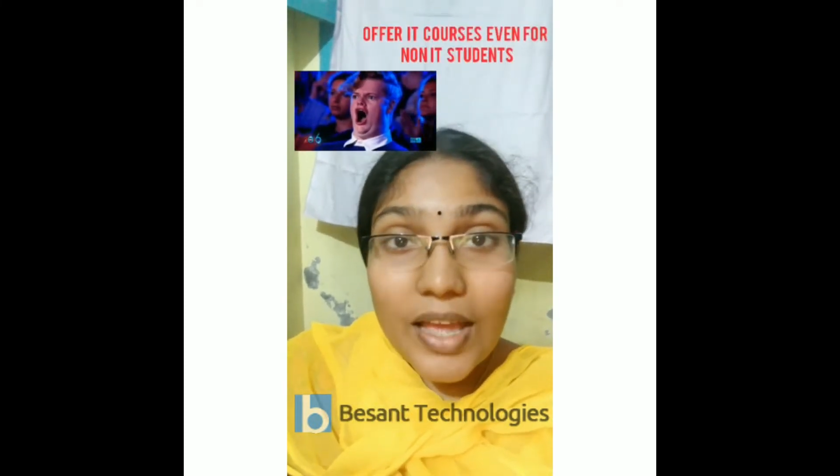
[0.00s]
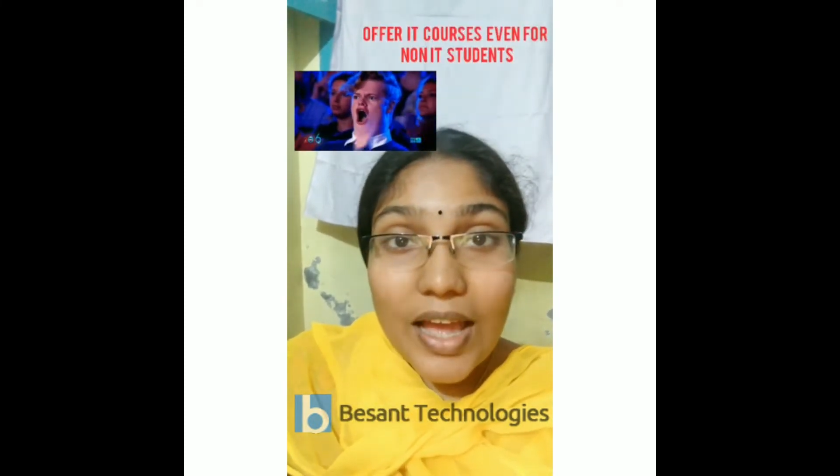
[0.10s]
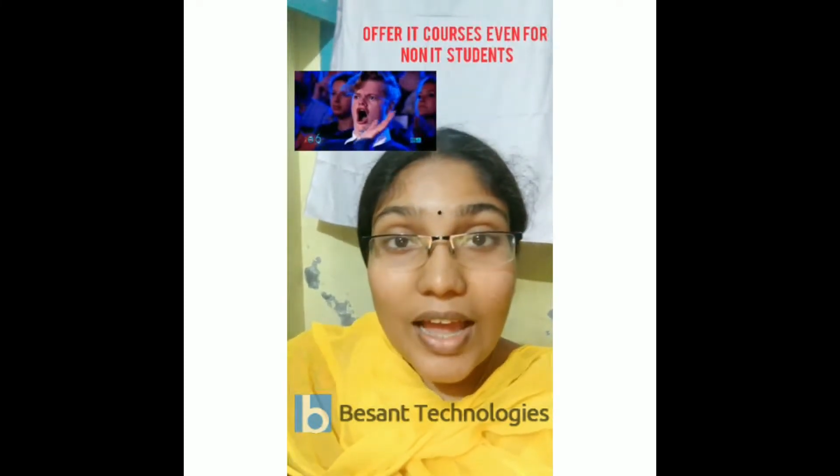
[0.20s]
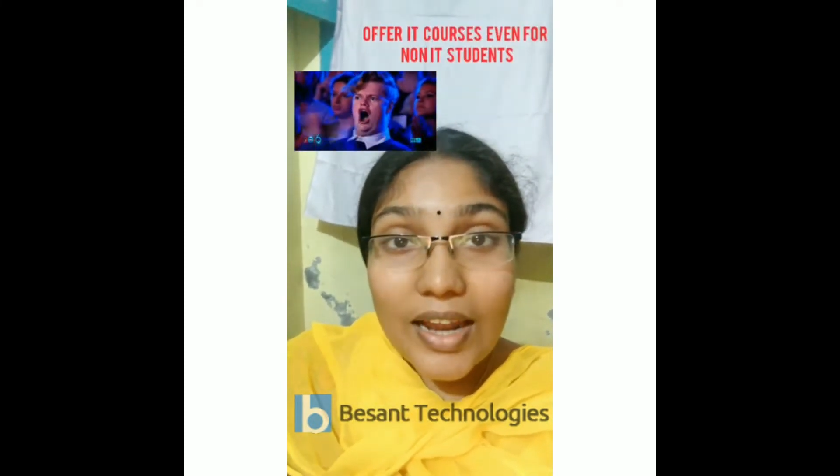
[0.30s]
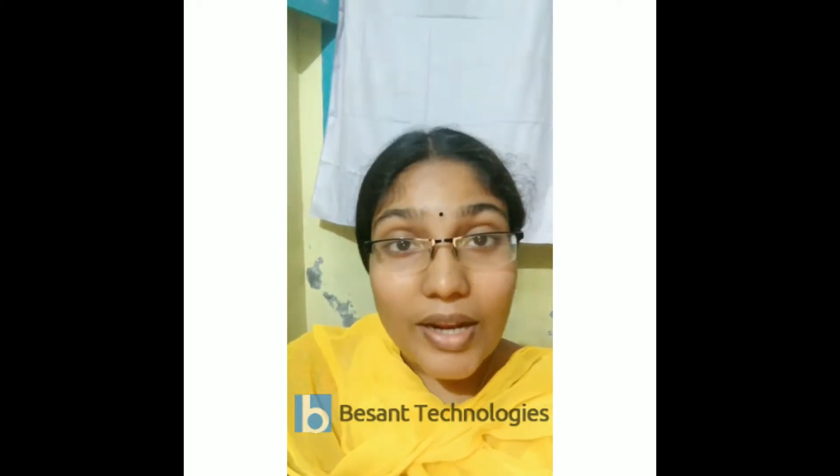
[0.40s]

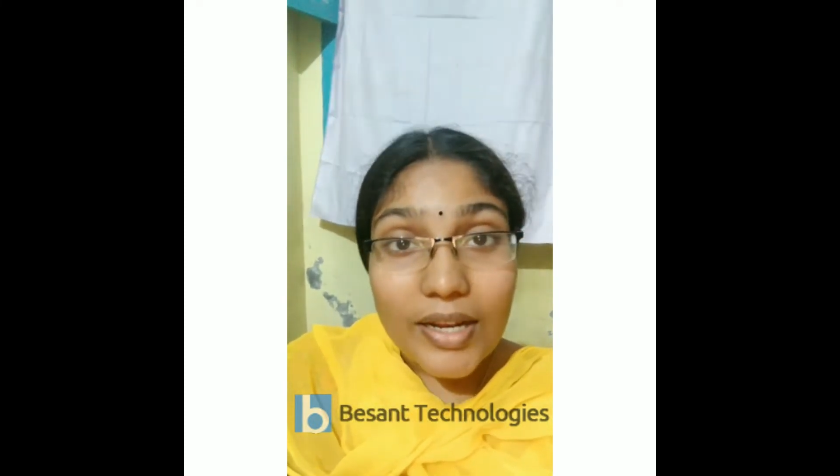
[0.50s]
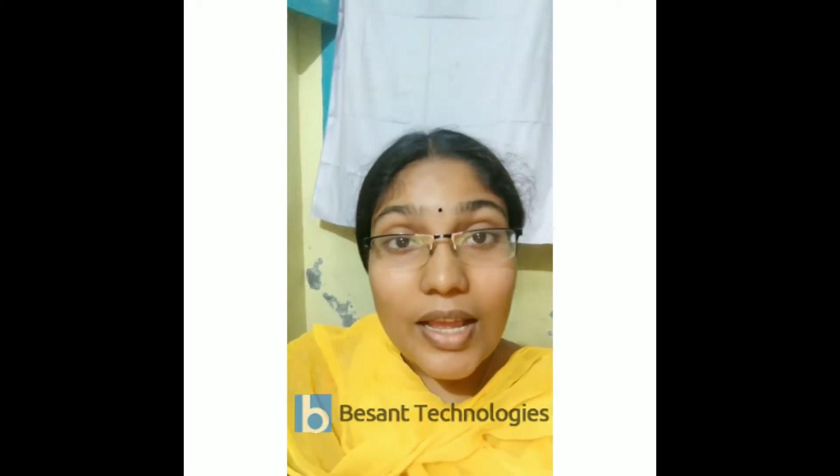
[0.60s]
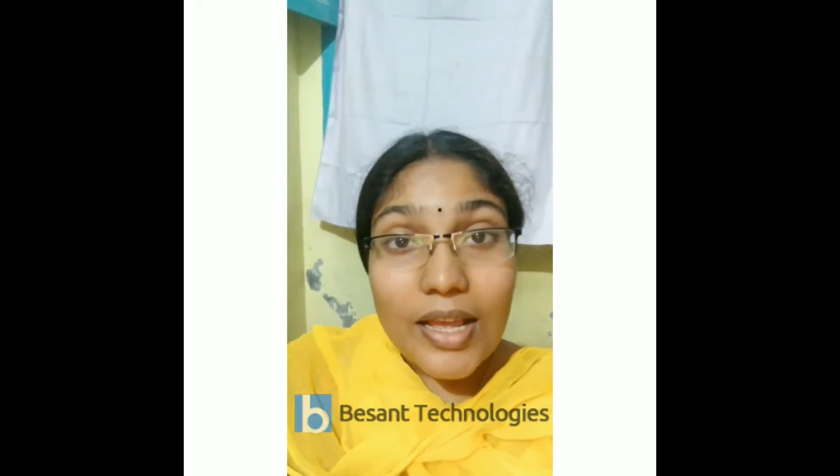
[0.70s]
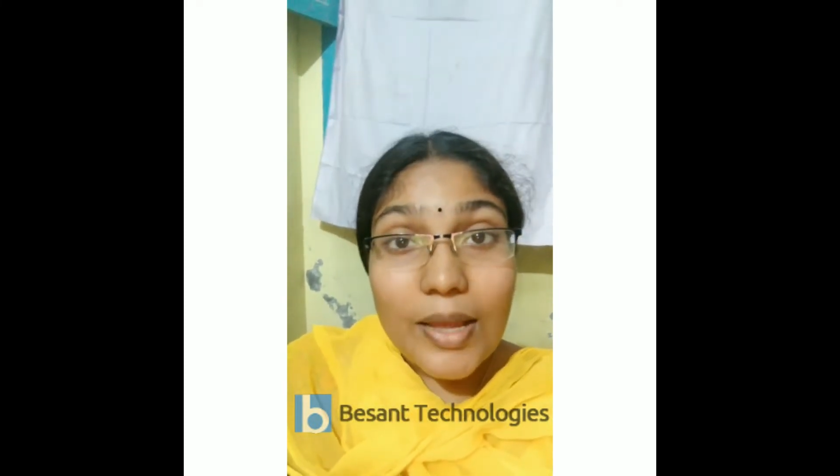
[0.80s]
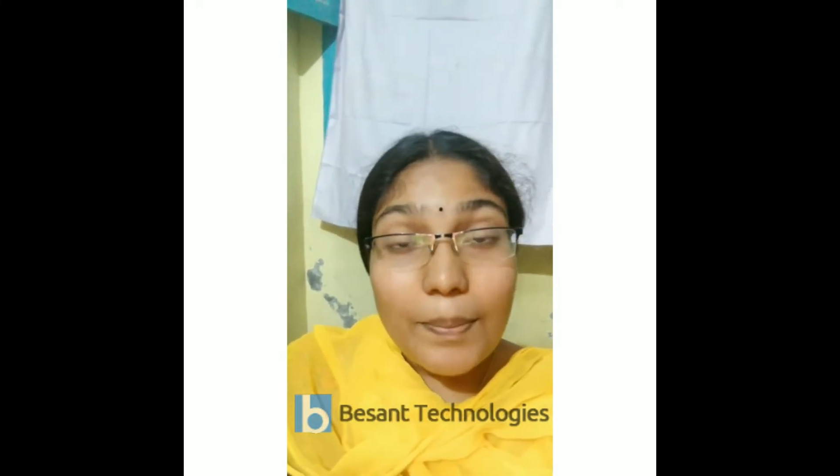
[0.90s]
and
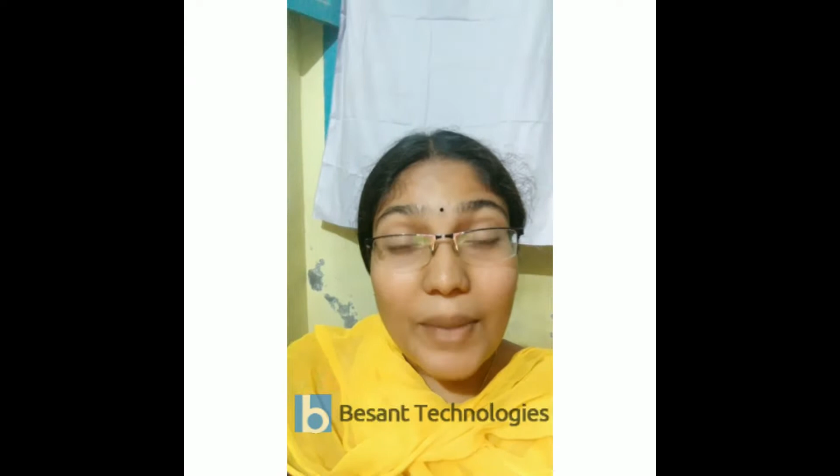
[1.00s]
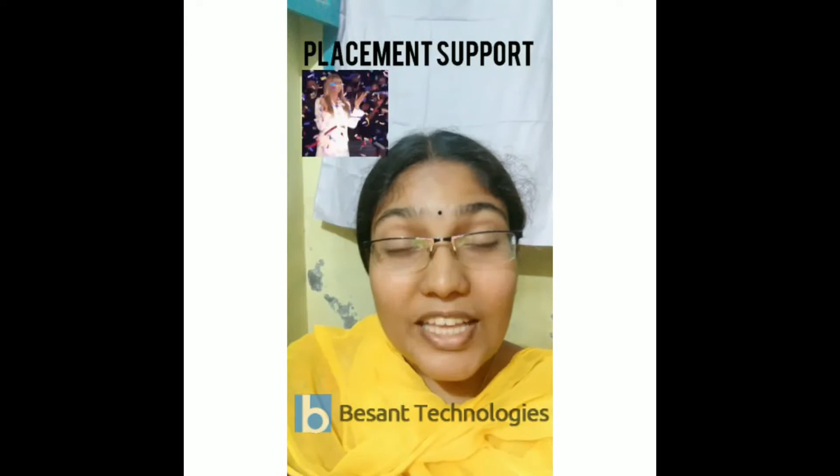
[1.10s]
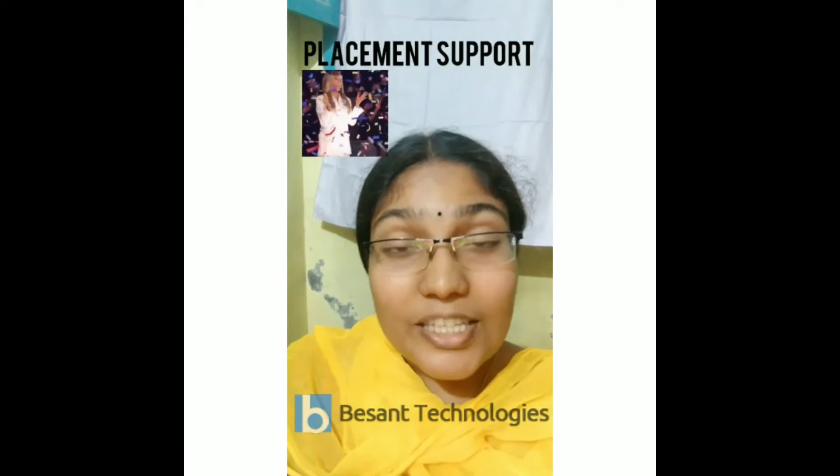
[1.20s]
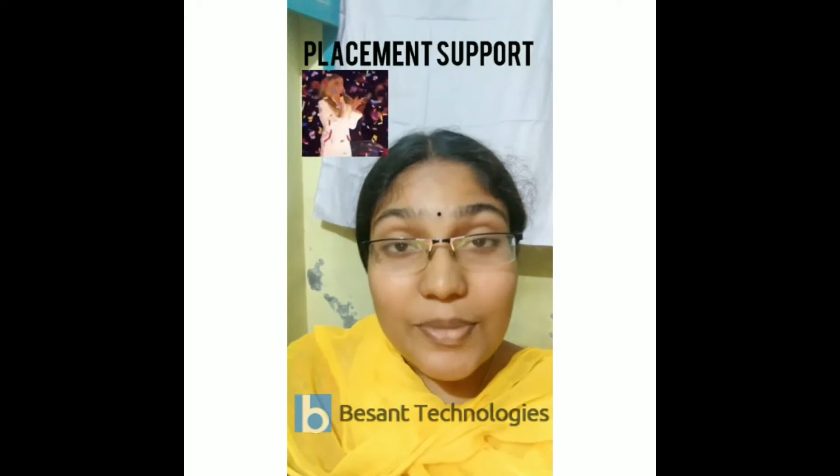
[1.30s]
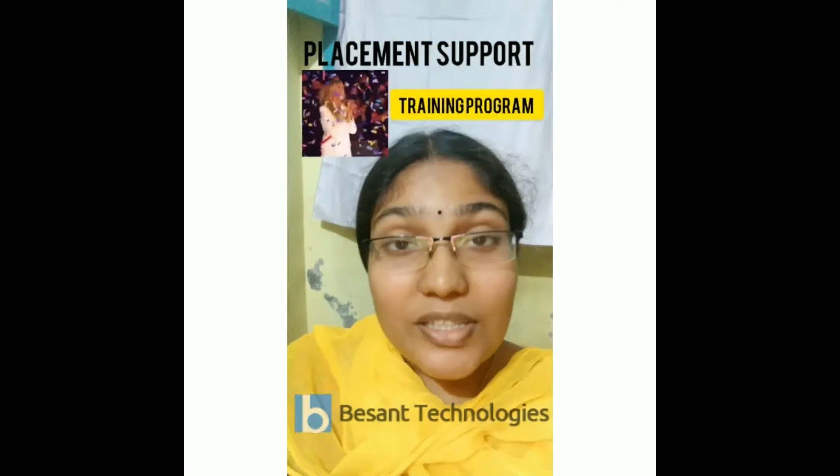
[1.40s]

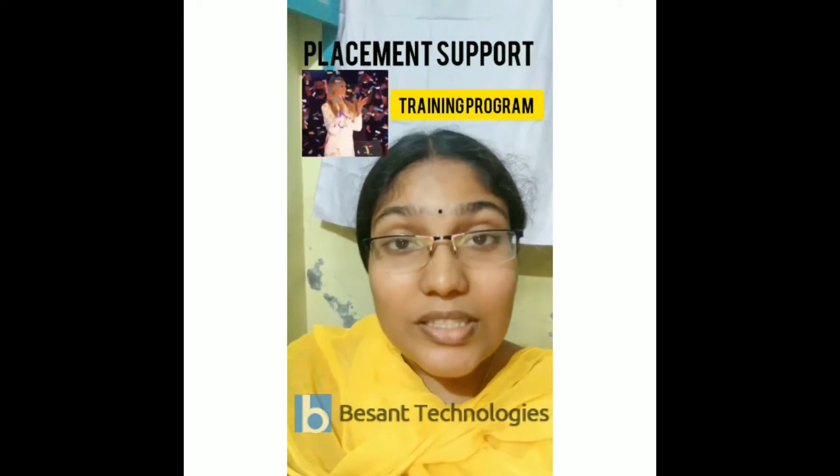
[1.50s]
placement